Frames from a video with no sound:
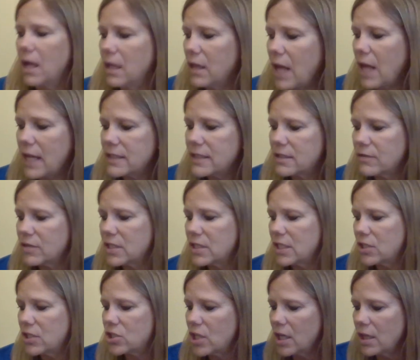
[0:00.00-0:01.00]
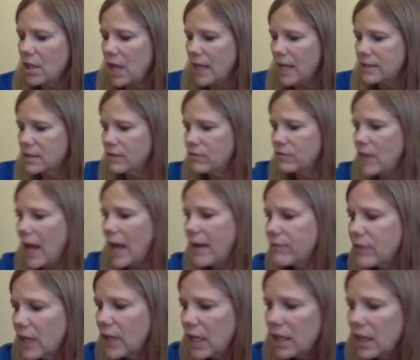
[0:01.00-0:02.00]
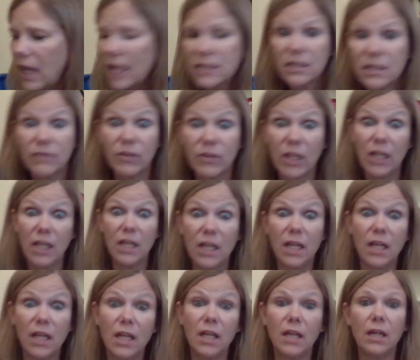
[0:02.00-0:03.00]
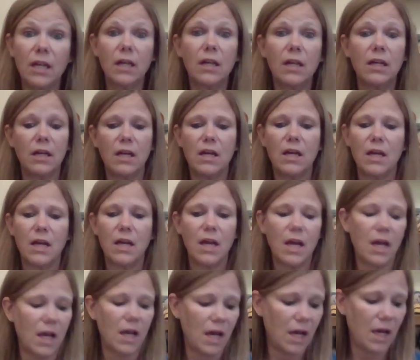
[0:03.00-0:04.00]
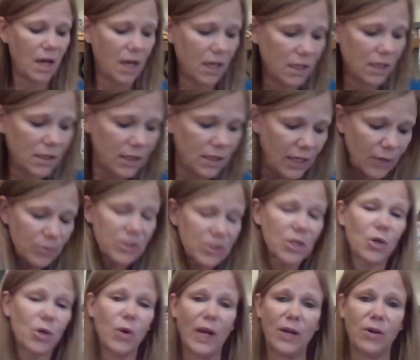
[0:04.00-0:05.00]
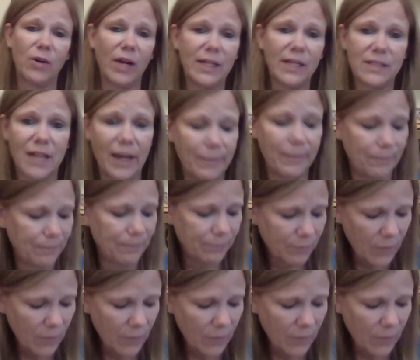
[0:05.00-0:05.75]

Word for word: Lots of stitching, lots of laughing, lots of eating. Uh, it was a great, great time.